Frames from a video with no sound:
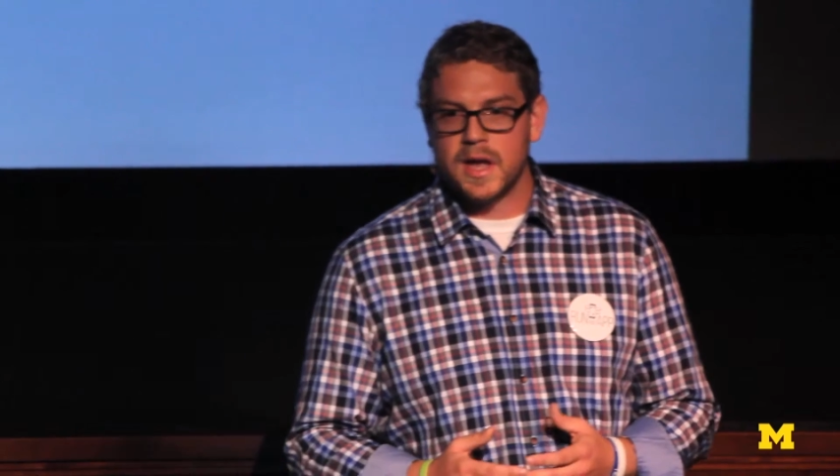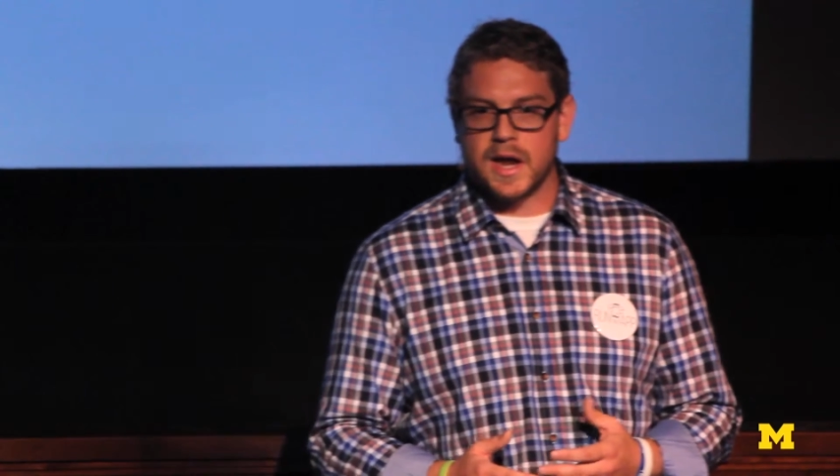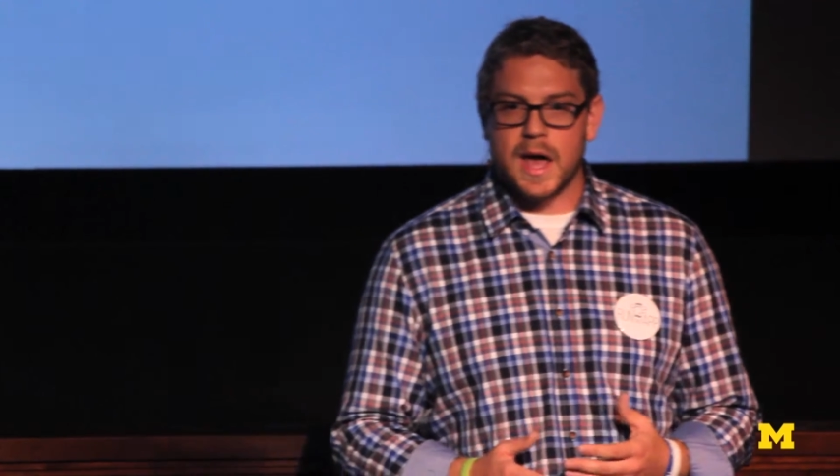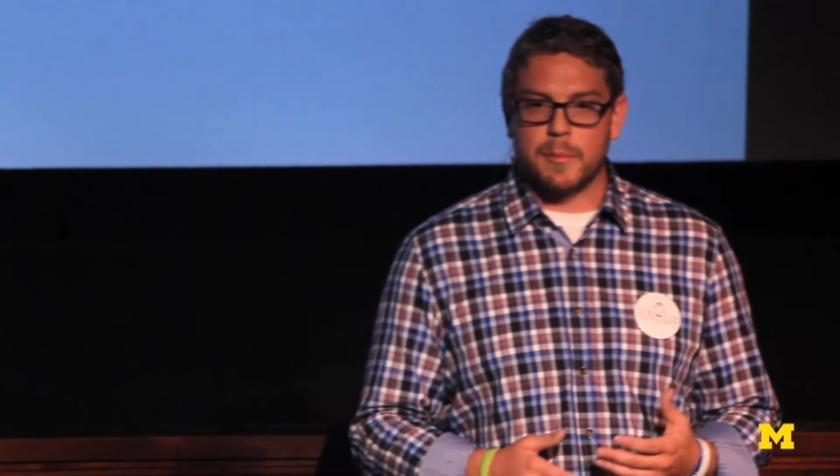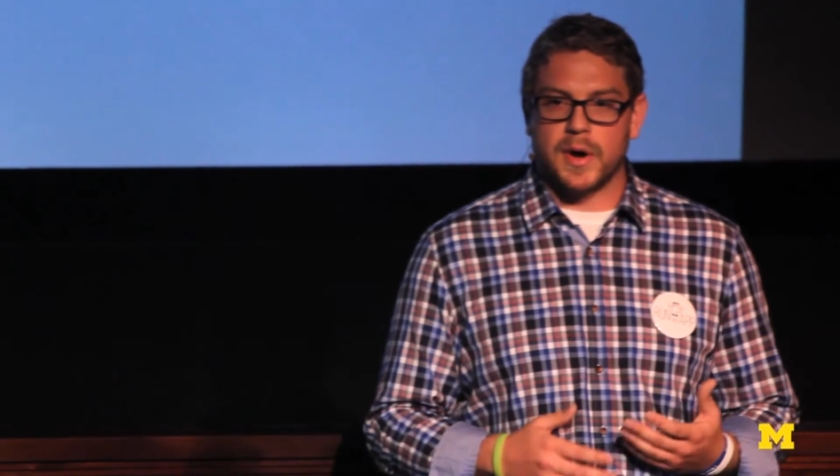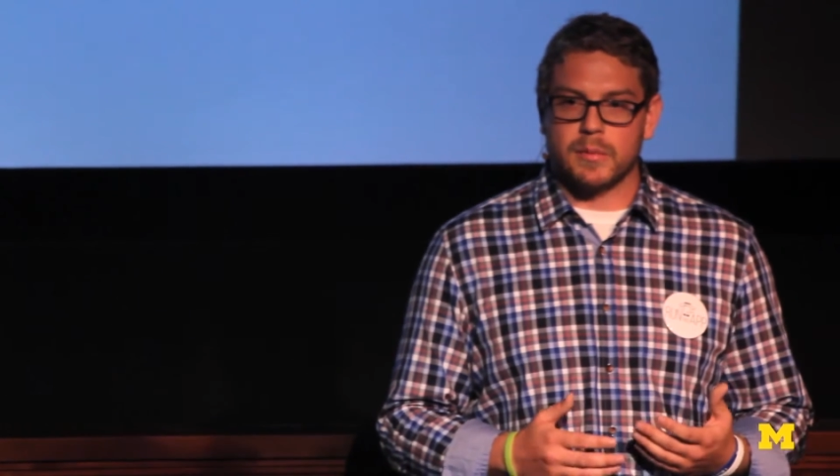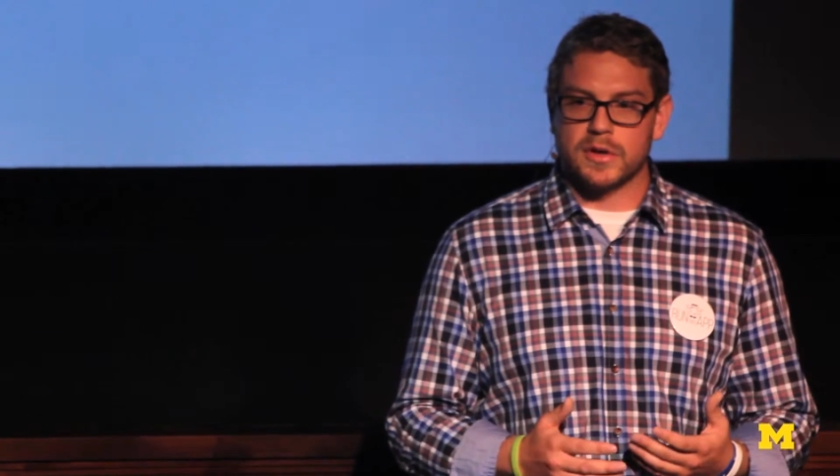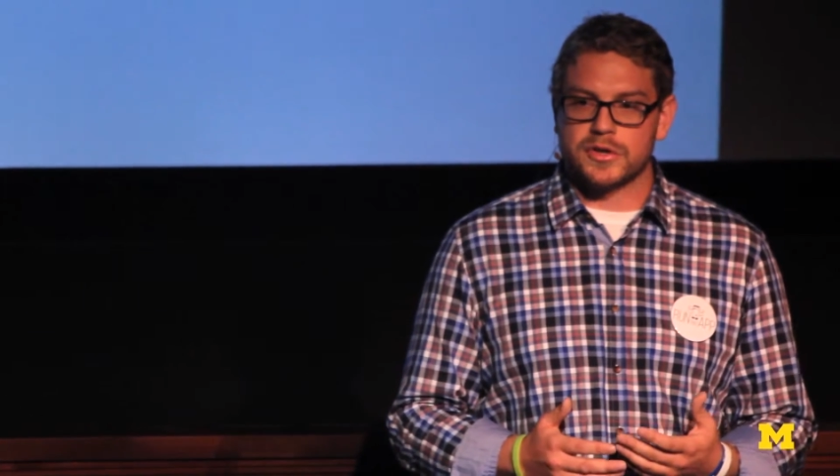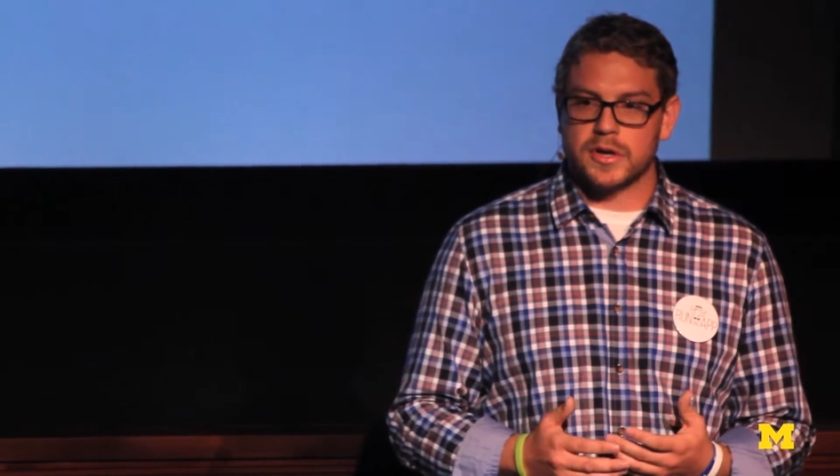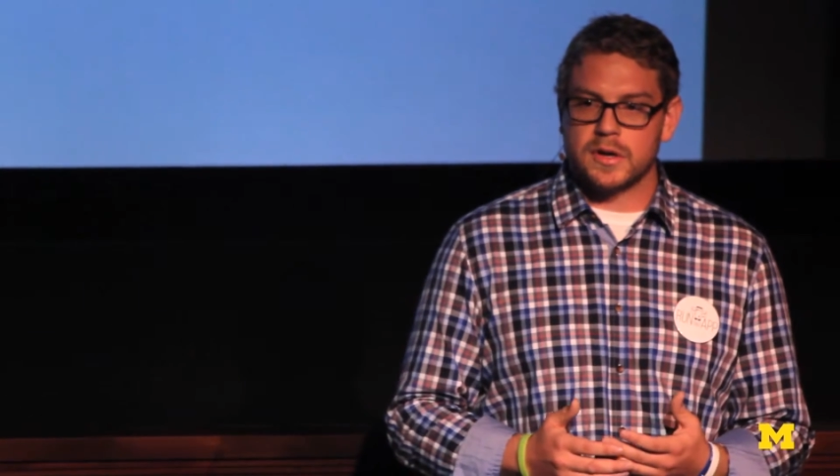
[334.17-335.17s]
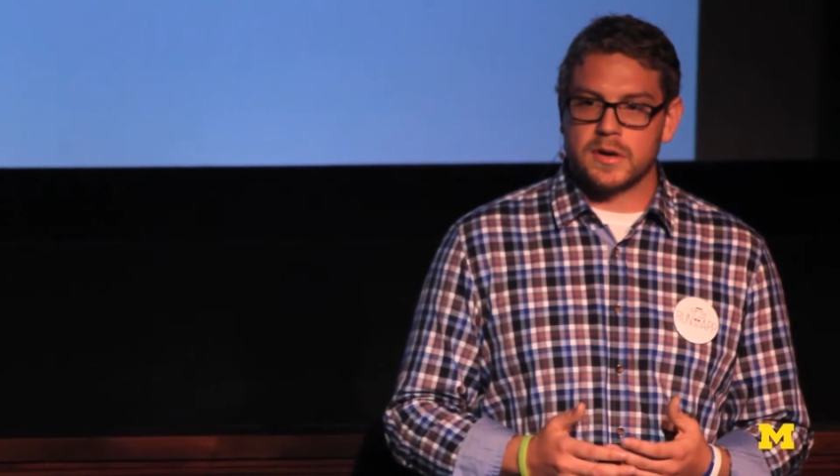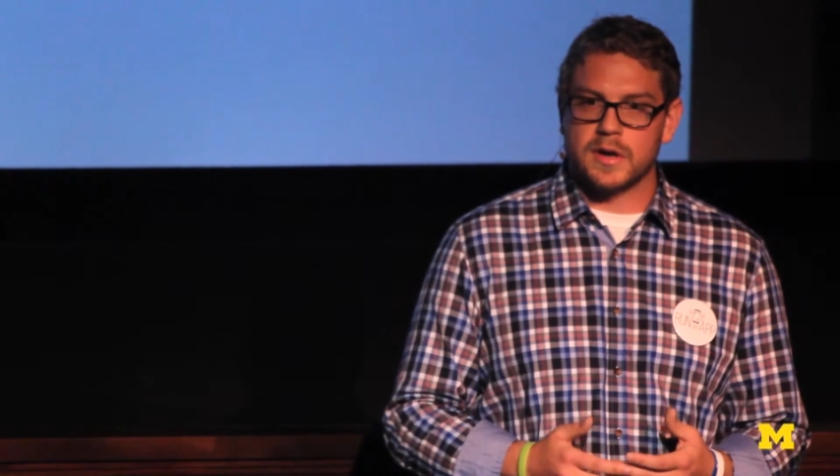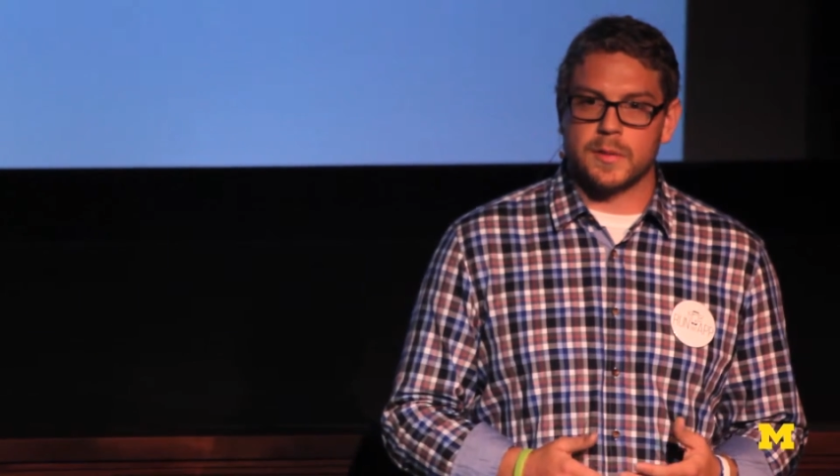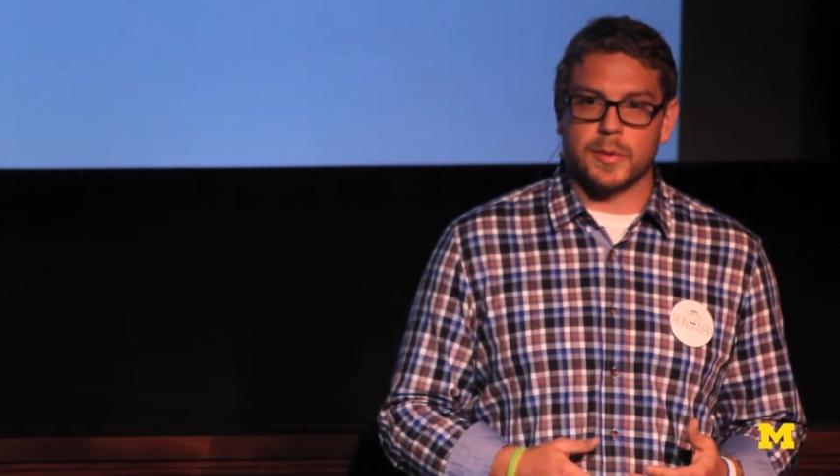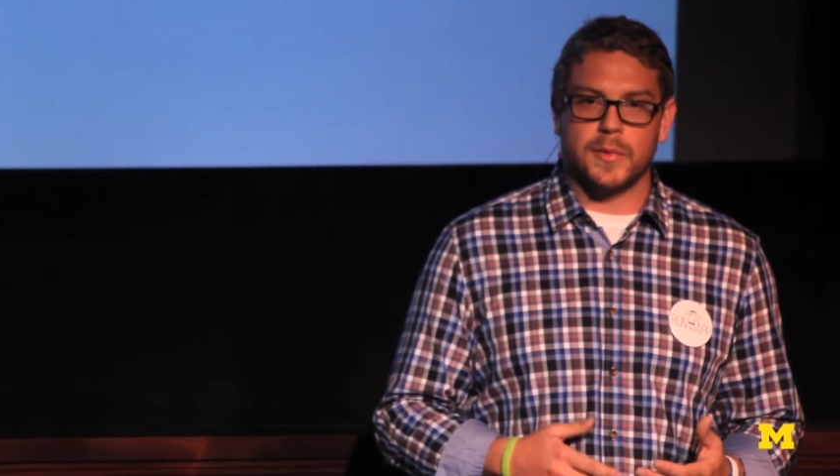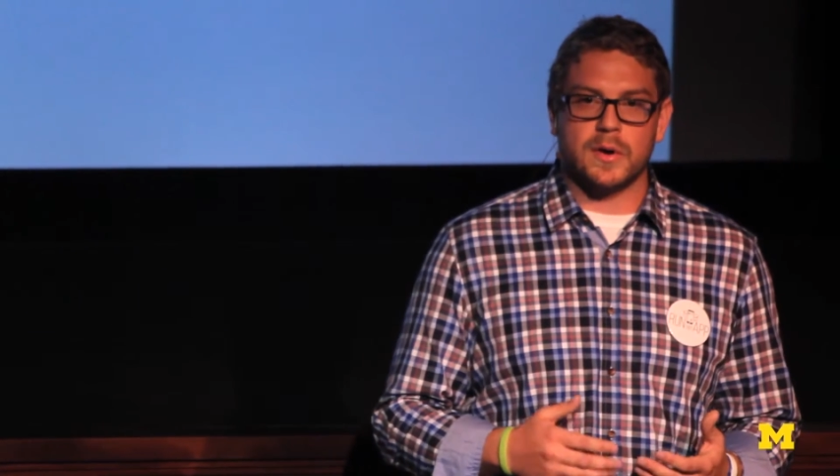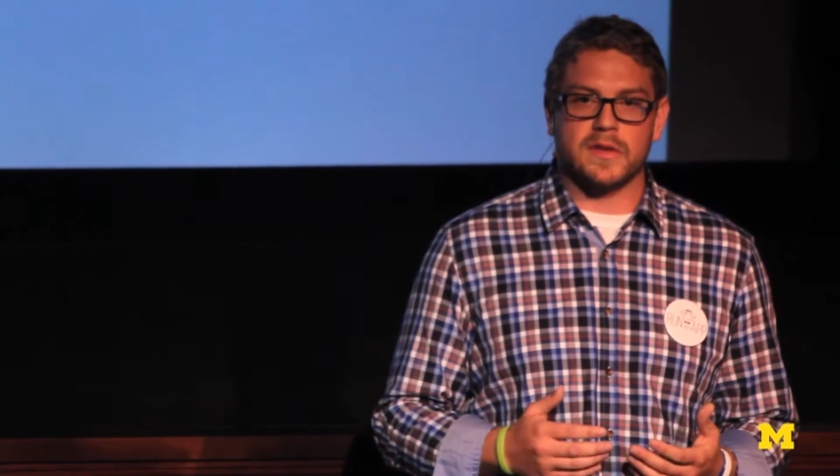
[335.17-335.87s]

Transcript: An app publisher can promote